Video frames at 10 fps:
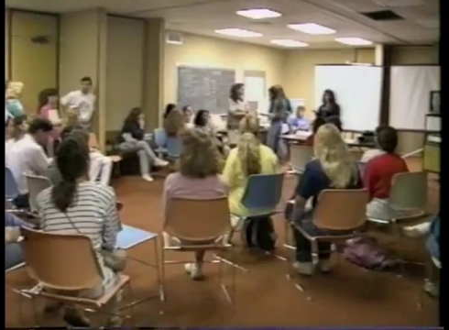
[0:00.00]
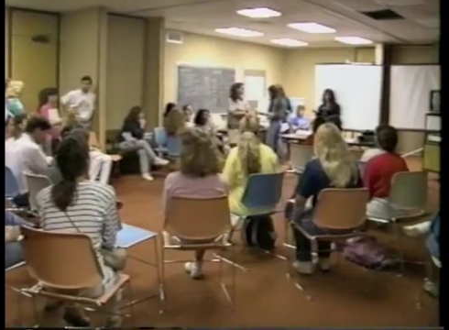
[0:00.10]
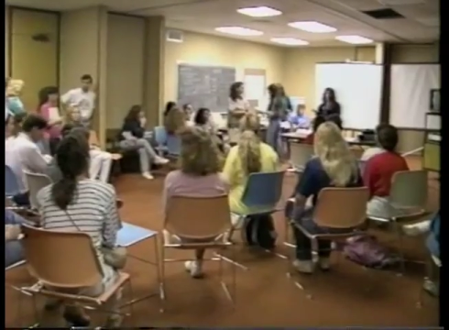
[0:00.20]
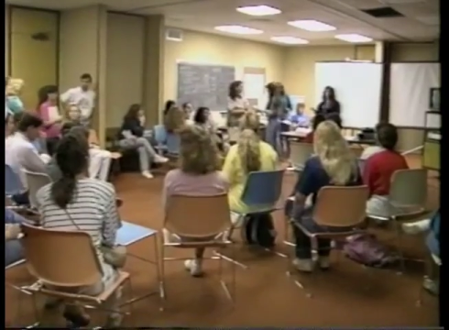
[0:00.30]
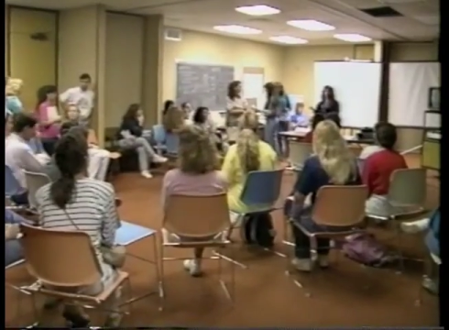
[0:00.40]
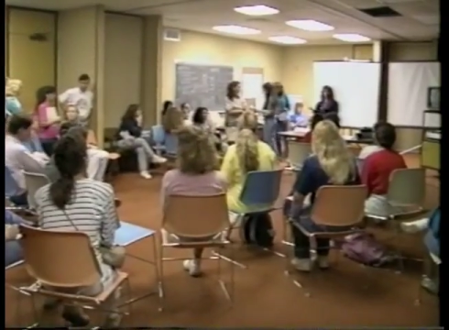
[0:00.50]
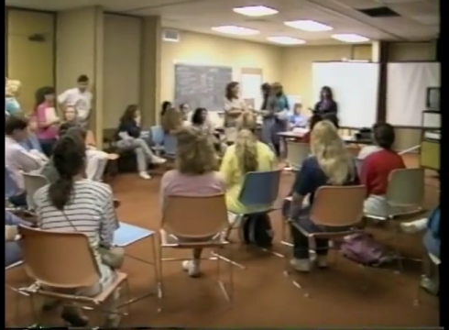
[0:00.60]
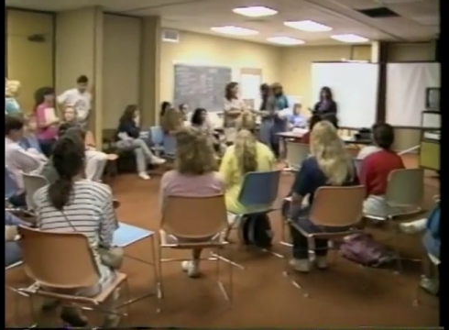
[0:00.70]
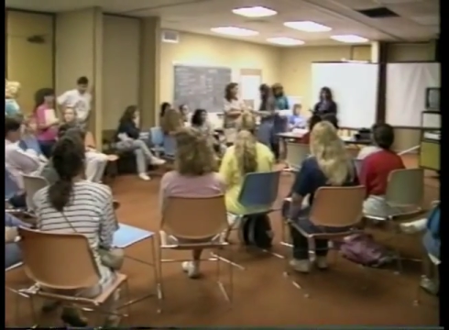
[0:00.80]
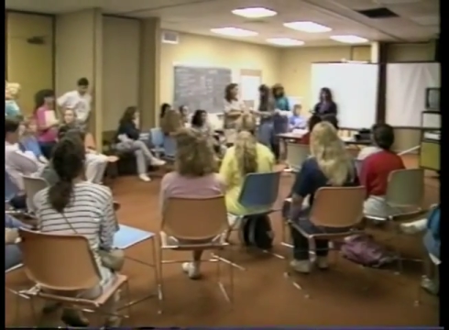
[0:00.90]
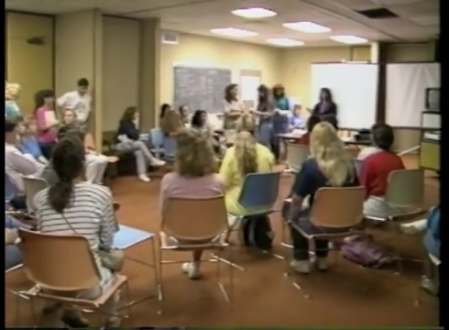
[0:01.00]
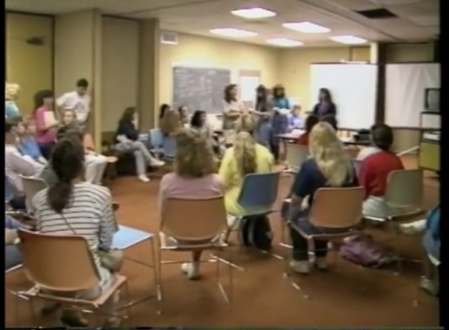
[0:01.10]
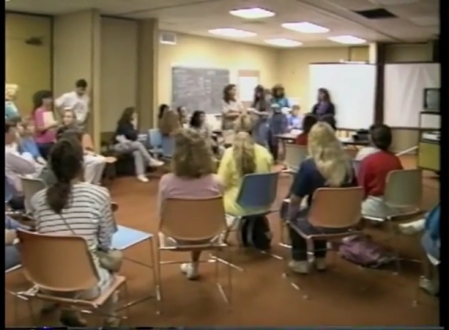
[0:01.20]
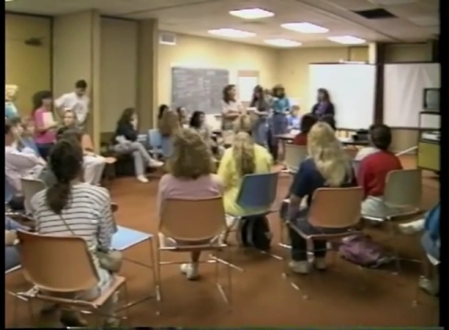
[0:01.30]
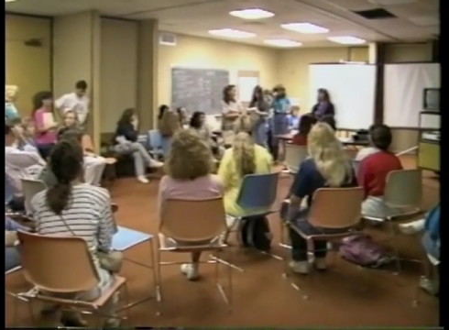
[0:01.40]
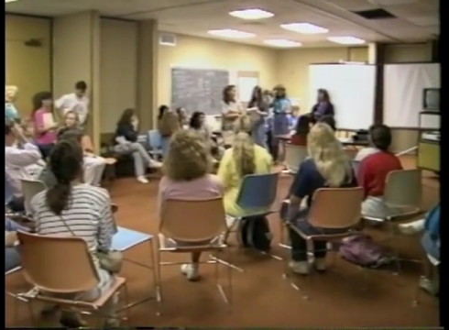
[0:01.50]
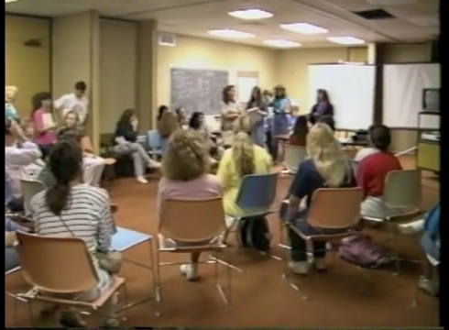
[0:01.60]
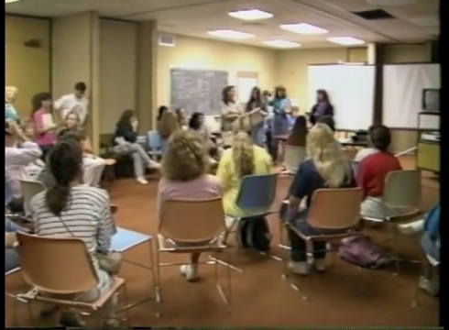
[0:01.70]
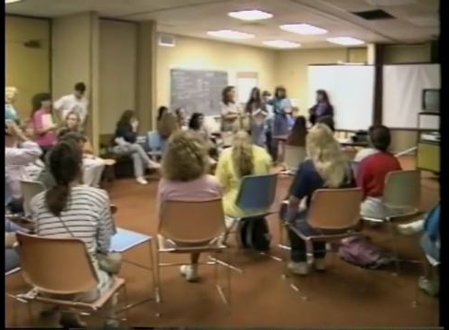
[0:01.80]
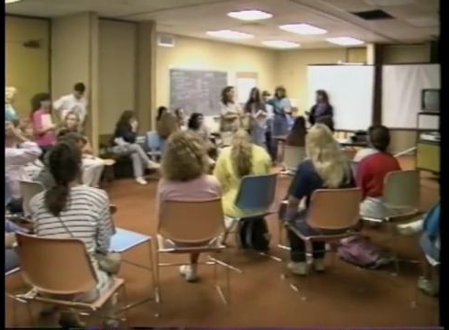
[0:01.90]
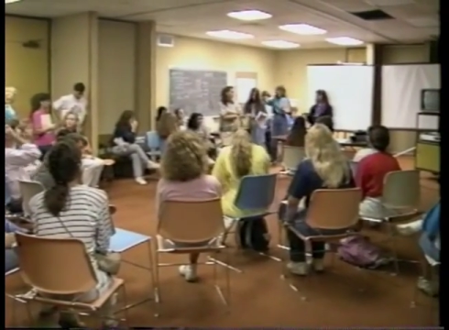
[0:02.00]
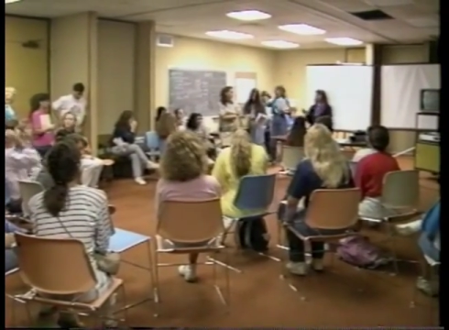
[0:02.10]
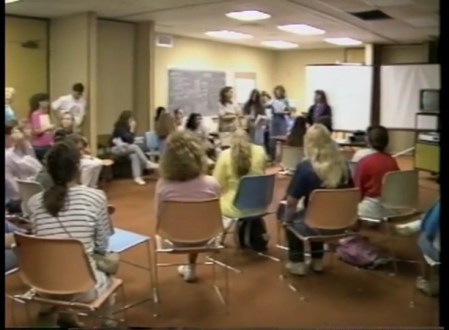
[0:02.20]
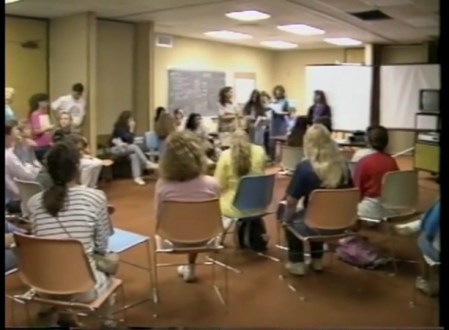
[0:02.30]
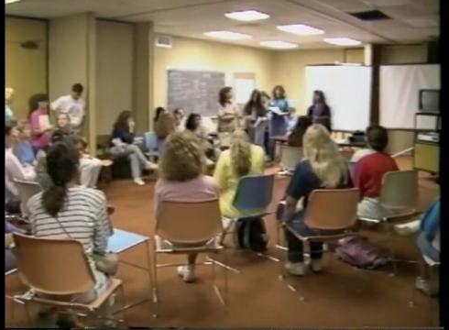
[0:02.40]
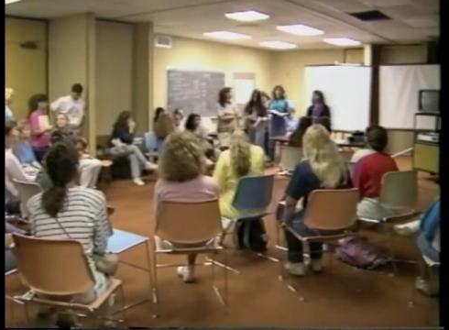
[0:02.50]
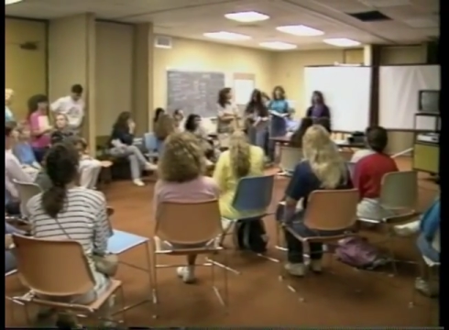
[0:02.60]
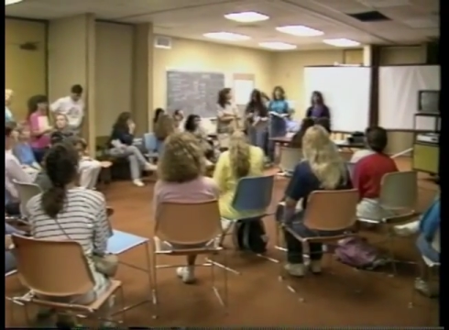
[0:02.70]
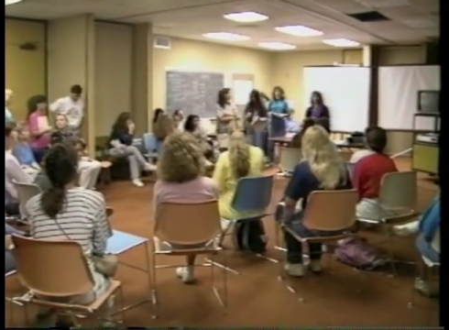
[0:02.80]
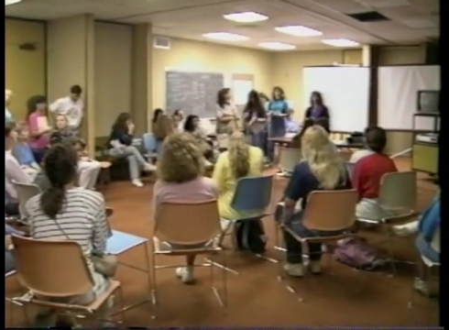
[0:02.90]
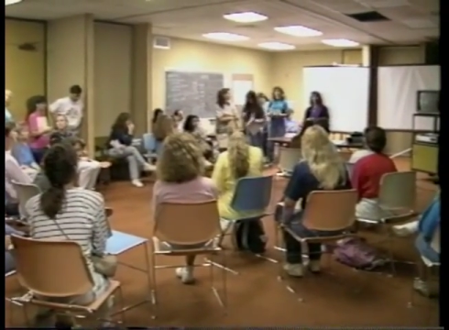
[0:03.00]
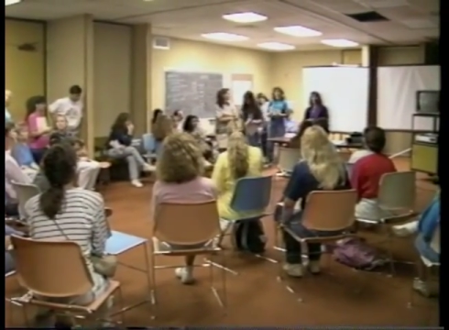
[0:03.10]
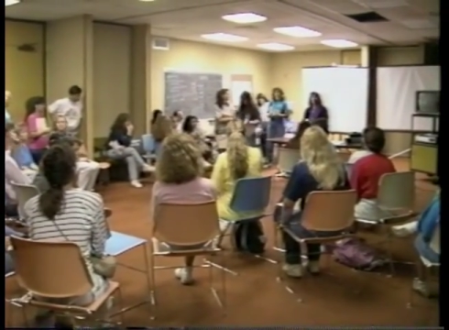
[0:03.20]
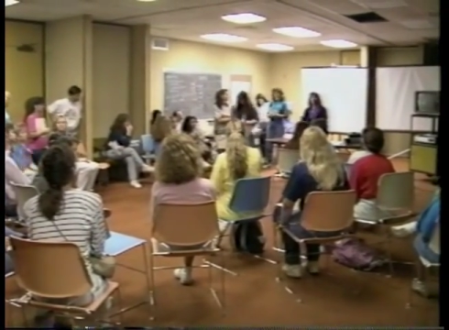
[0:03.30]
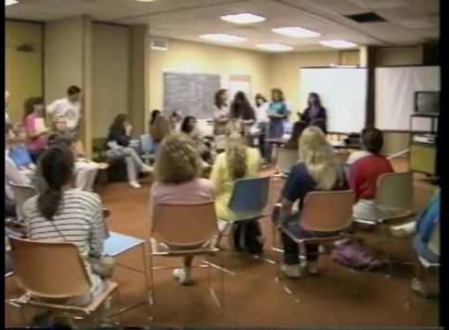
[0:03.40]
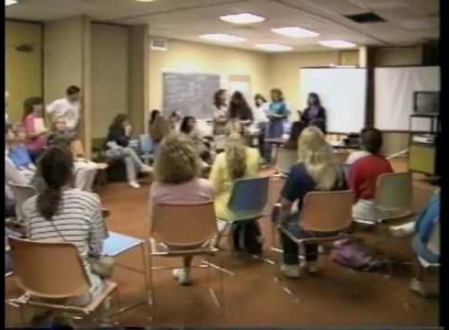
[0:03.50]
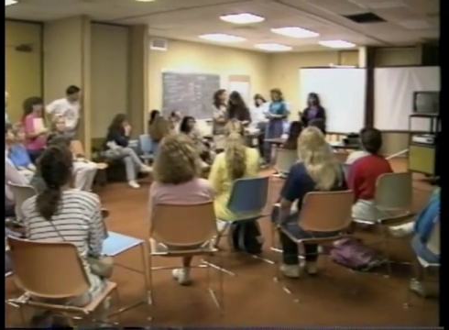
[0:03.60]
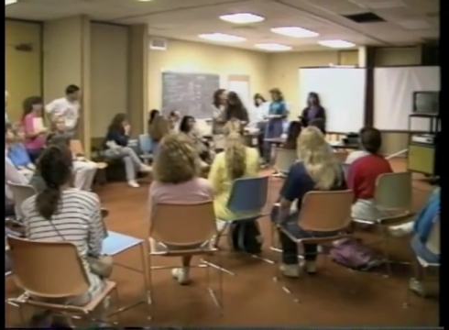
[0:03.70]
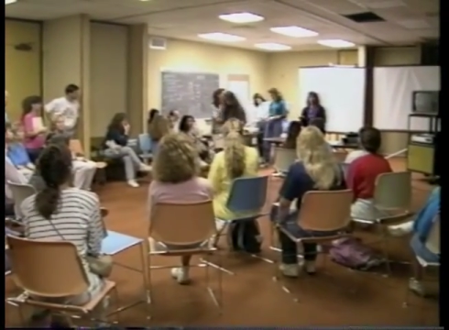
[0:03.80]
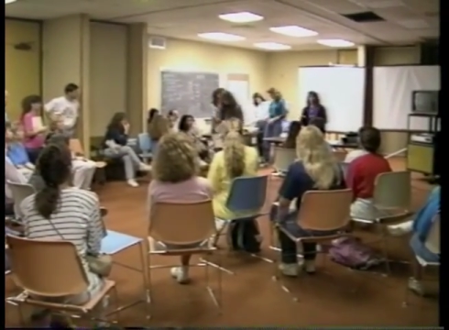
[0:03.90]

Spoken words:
Nobody's mouth can be seen.